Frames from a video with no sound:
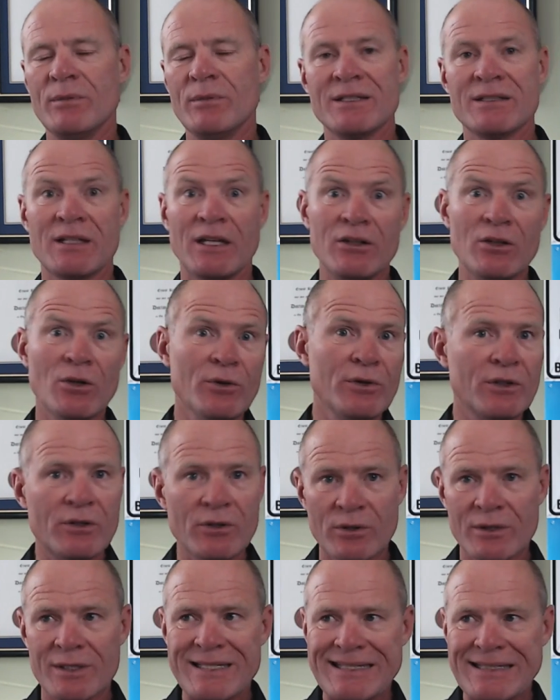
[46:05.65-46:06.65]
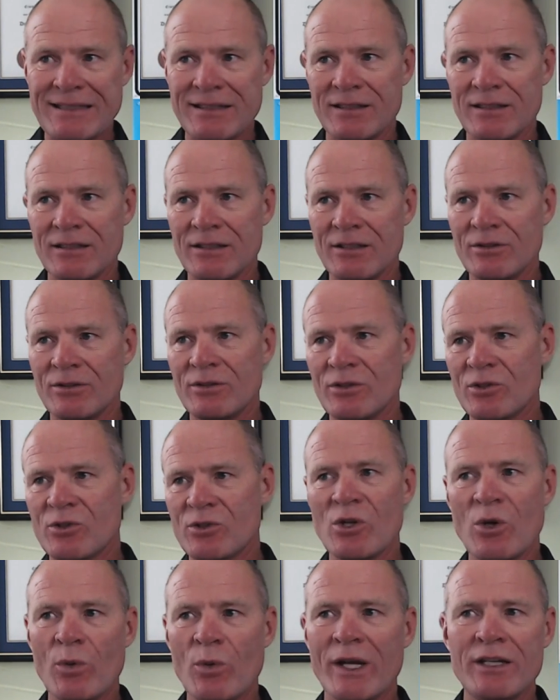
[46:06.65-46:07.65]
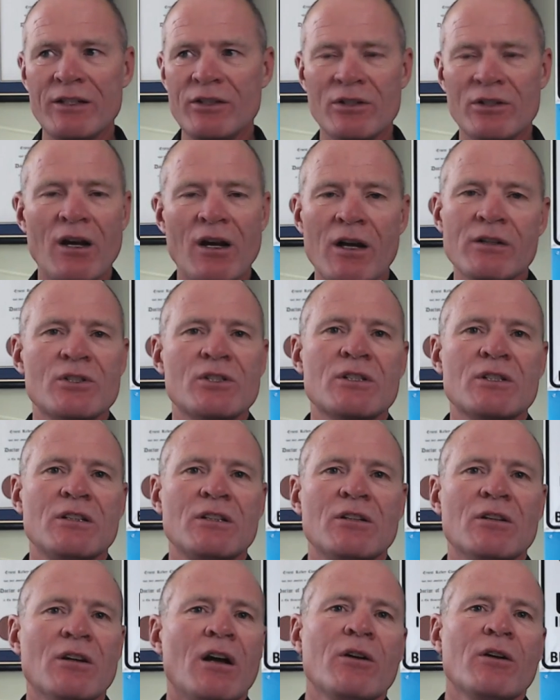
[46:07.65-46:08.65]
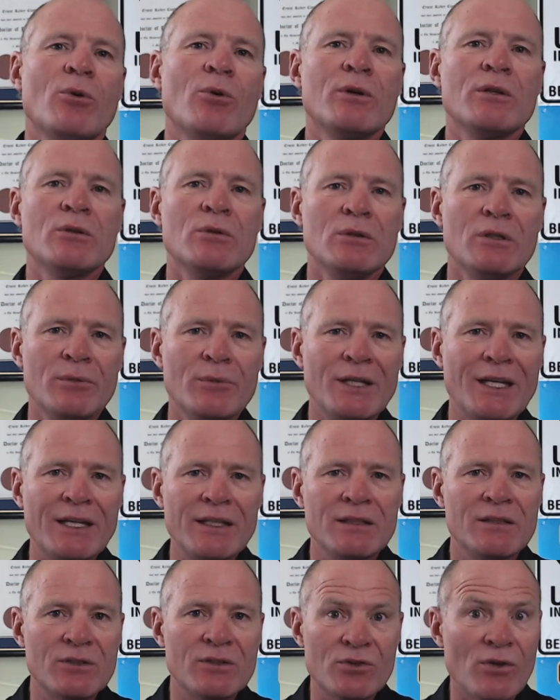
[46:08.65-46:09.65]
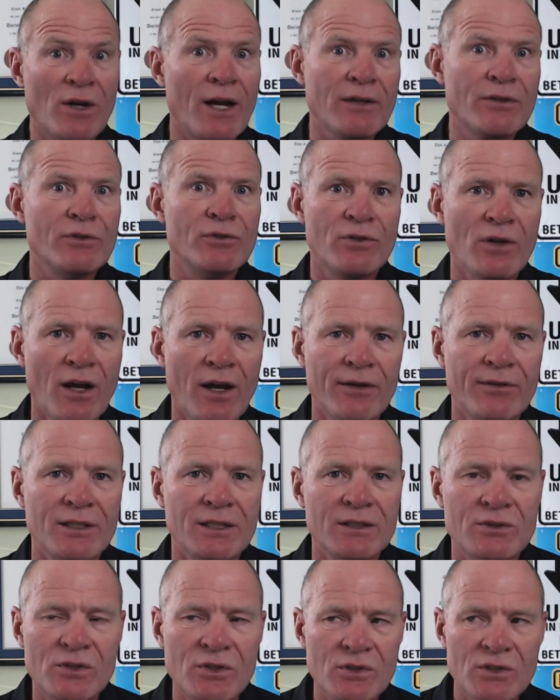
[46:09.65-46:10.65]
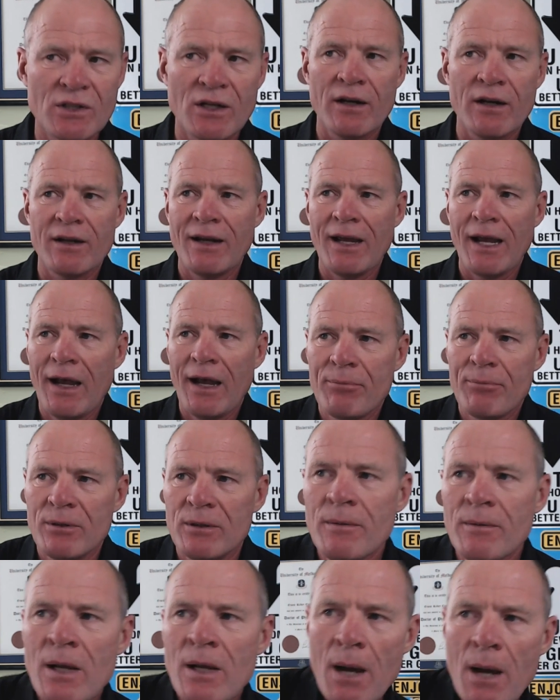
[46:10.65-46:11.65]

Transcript: Because I know that there's no way, you're not going to eliminate distracted driving. It's just not going to happen.